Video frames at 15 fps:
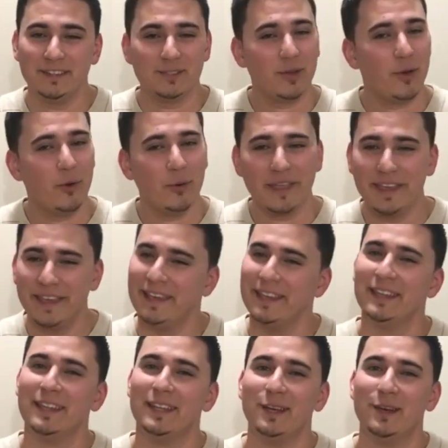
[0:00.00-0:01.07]
this whole
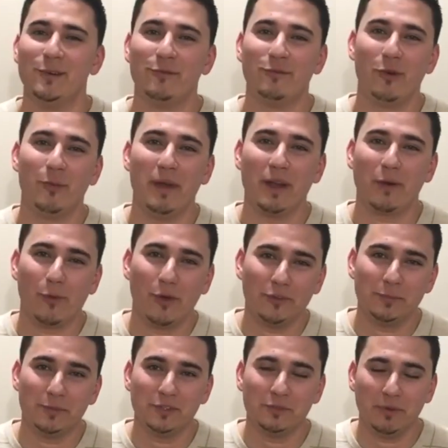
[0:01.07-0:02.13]
kit for my
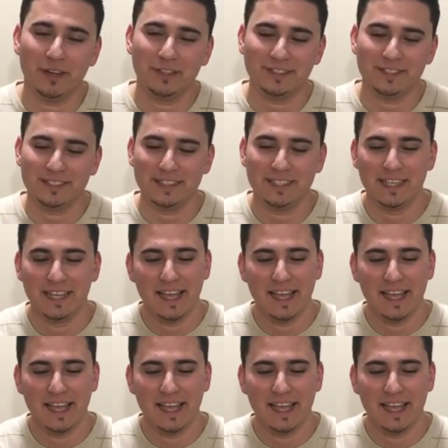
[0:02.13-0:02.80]
Christmas present.